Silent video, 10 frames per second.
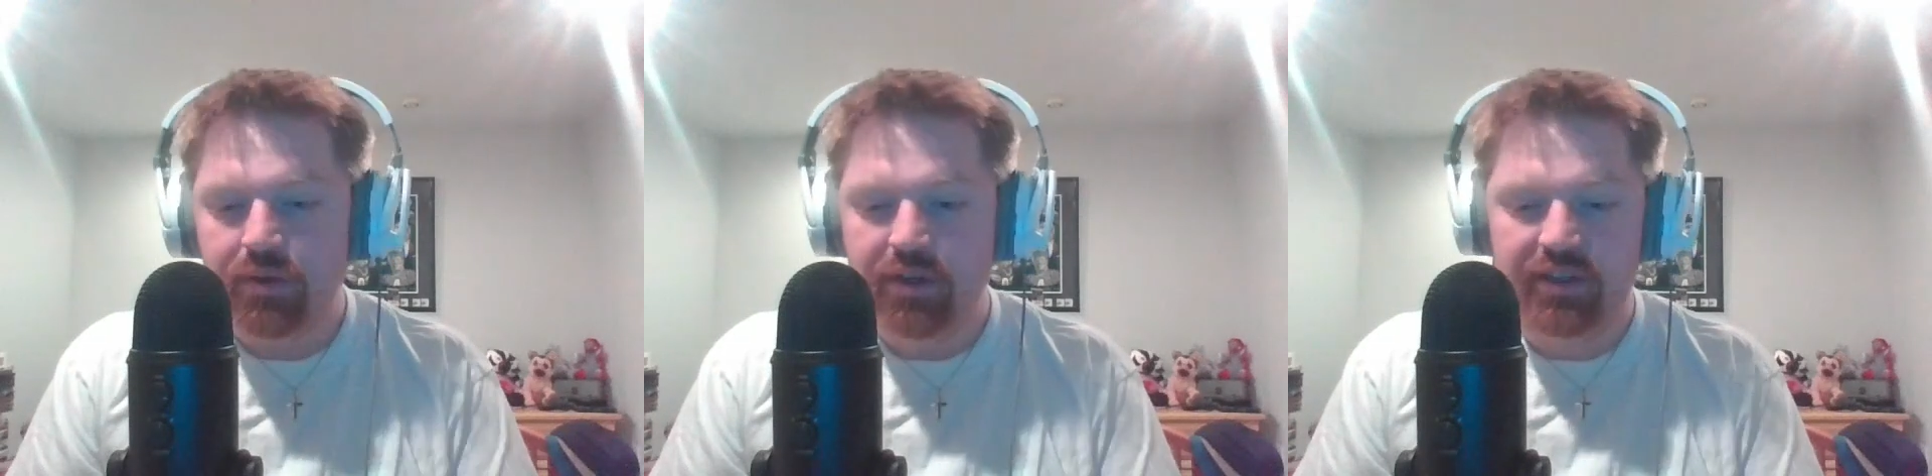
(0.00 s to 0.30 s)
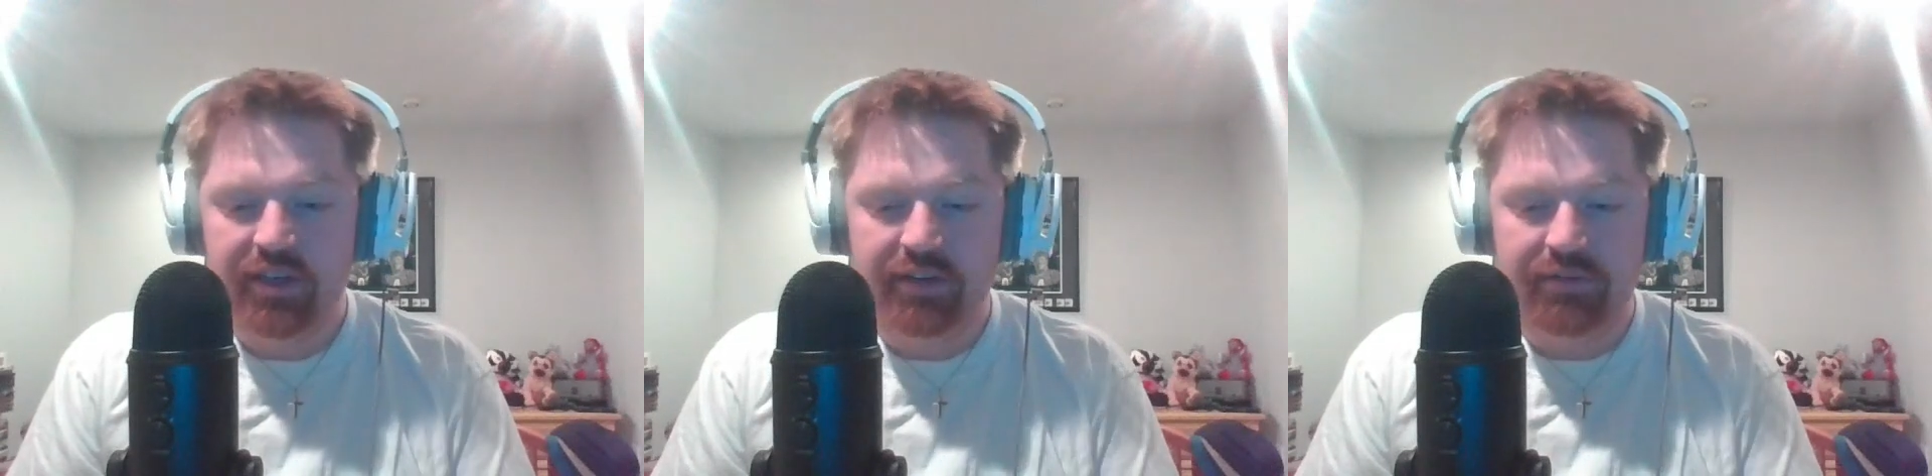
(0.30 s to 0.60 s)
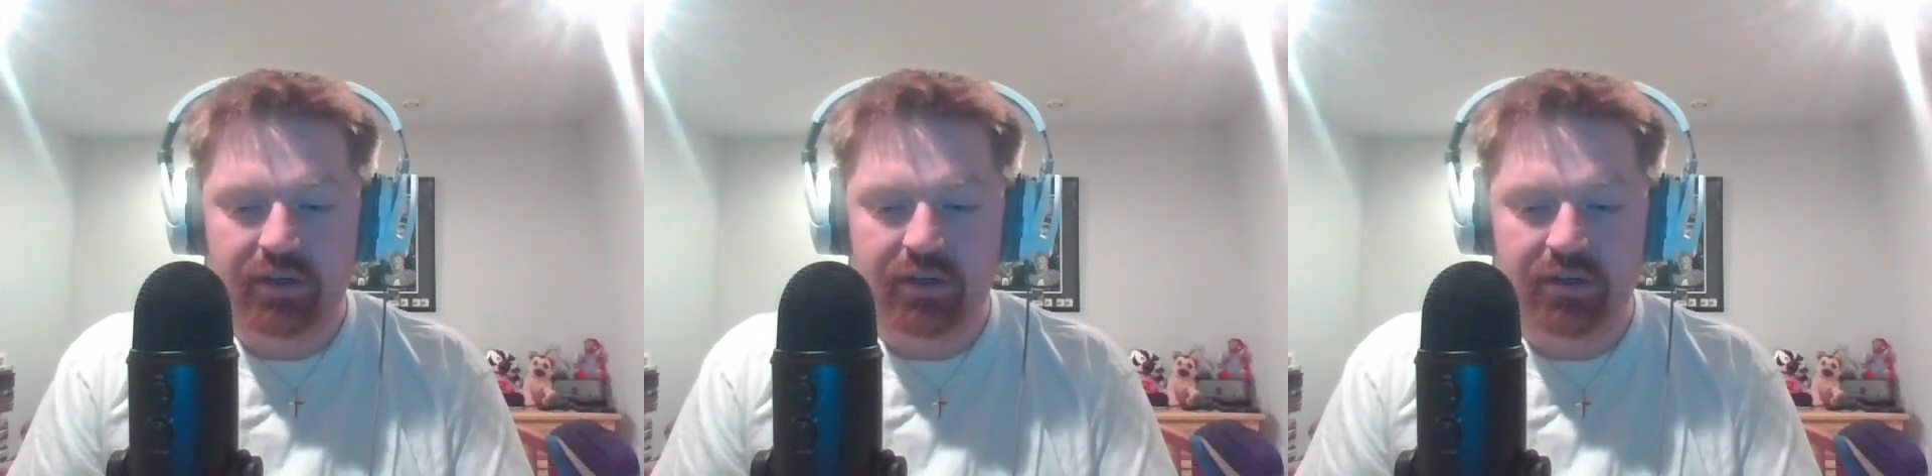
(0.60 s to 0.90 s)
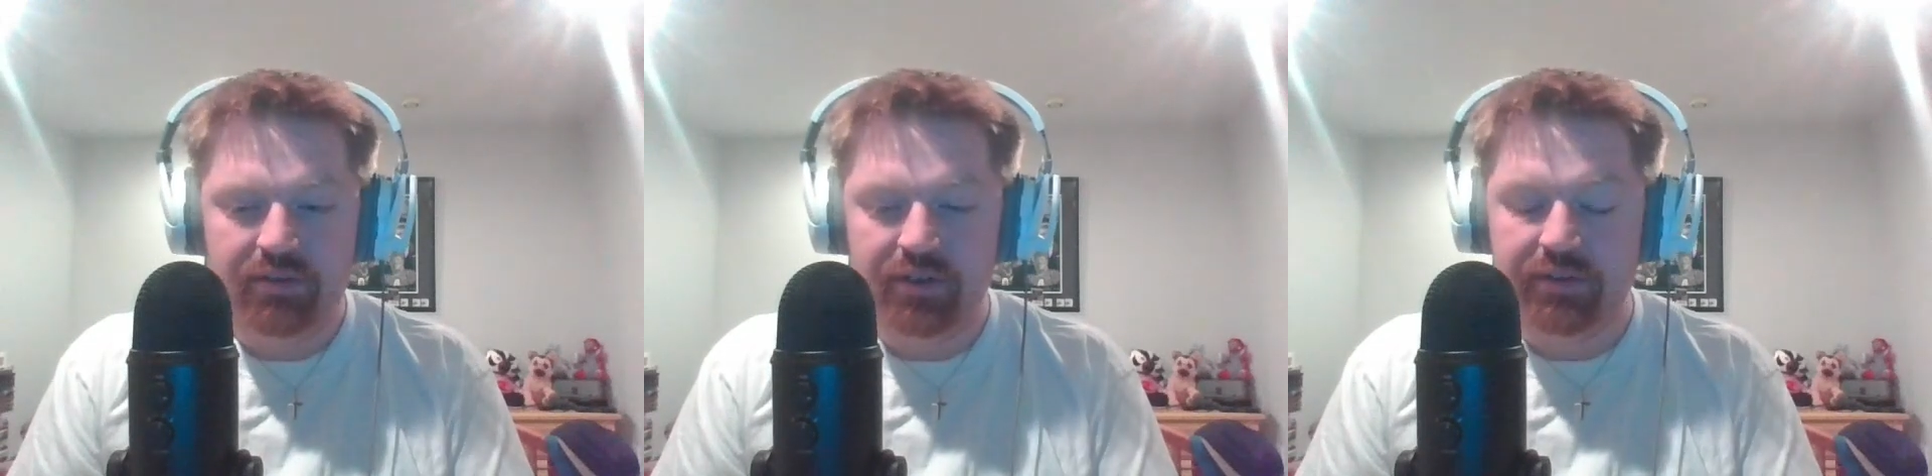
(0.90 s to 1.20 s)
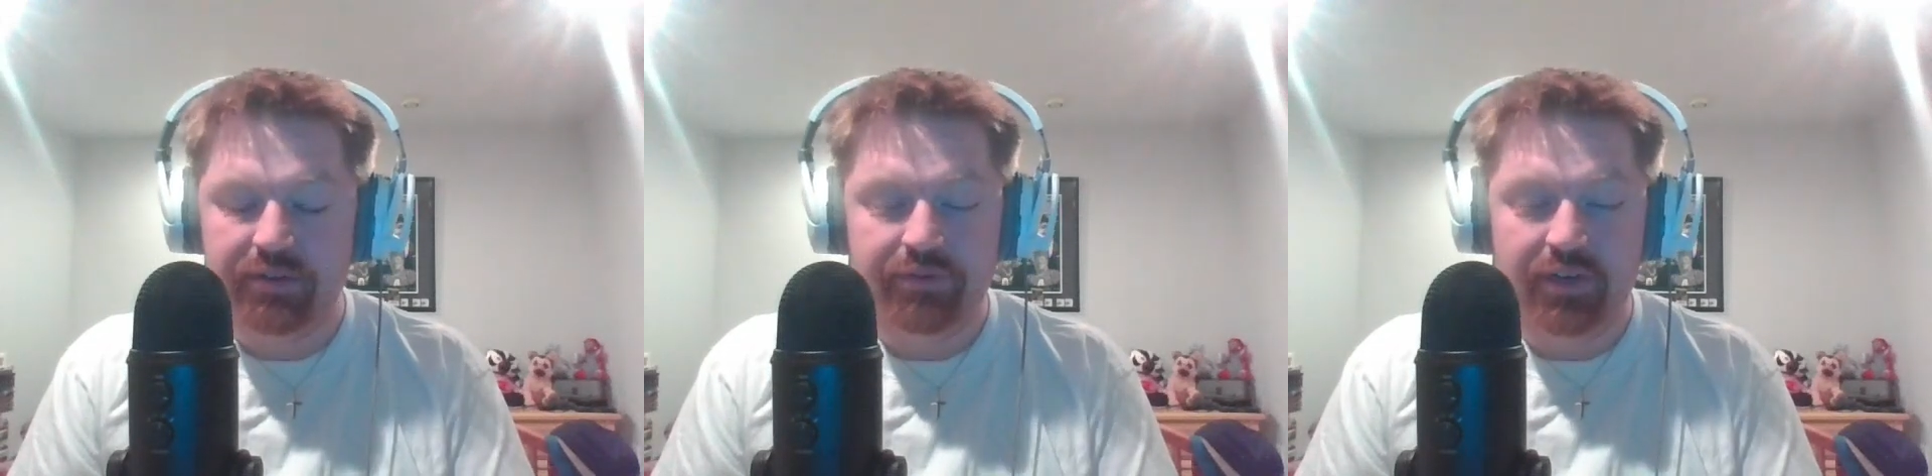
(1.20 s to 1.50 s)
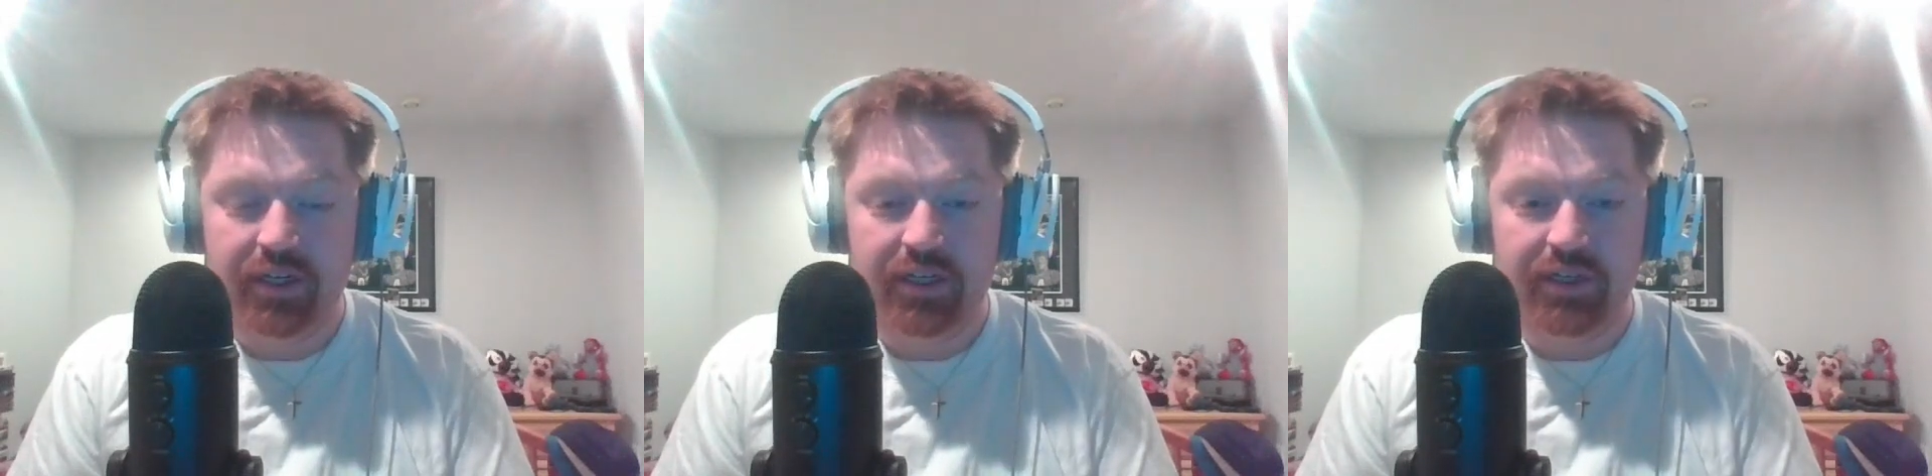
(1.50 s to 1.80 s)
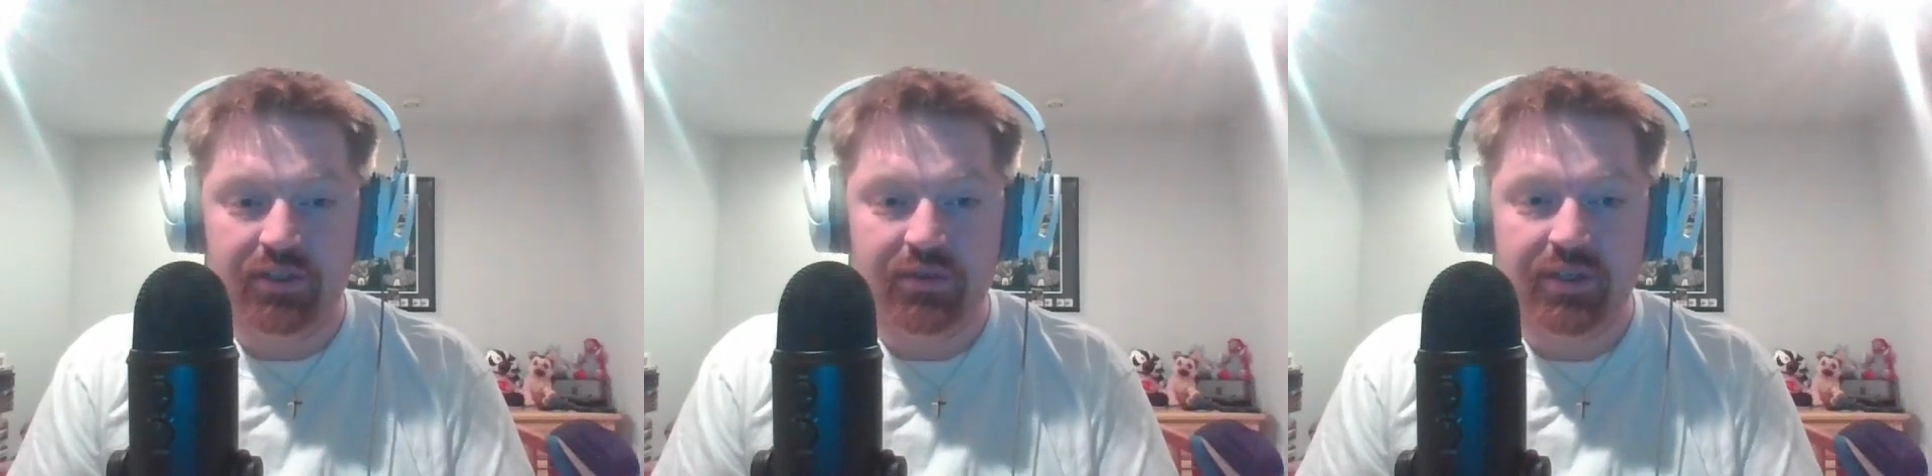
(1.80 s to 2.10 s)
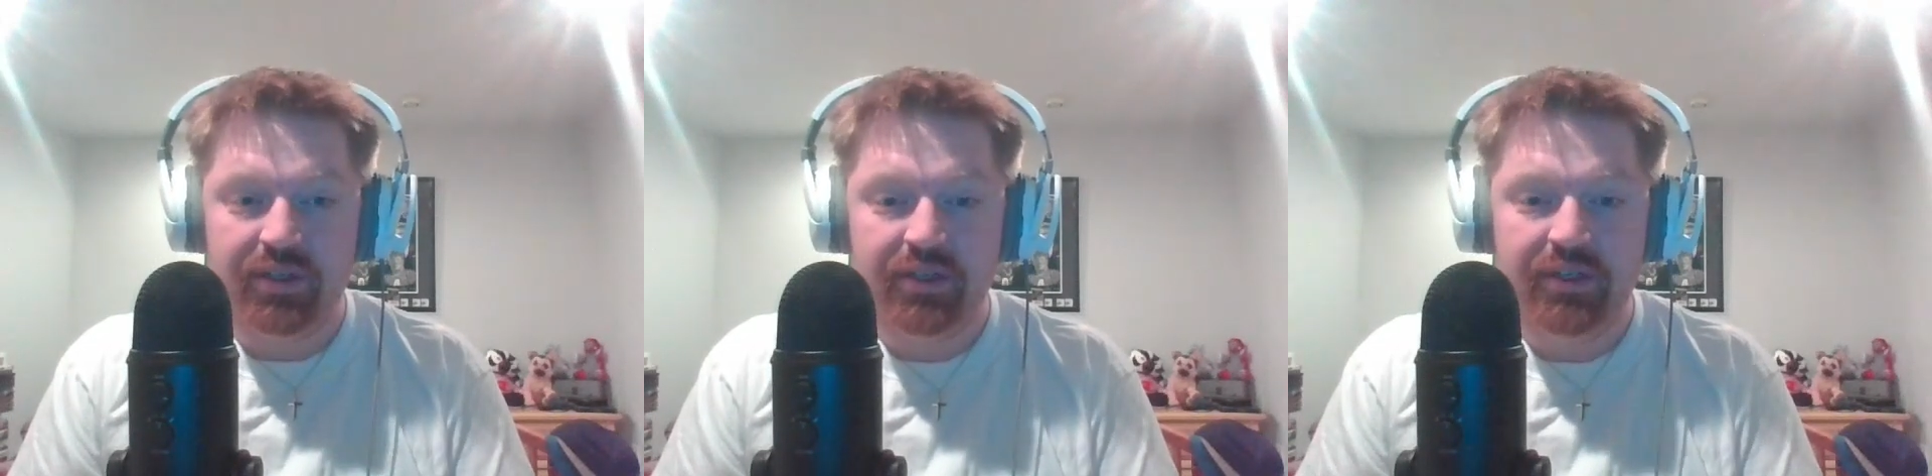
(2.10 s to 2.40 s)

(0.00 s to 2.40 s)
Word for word: And Denver is just a fucking joke.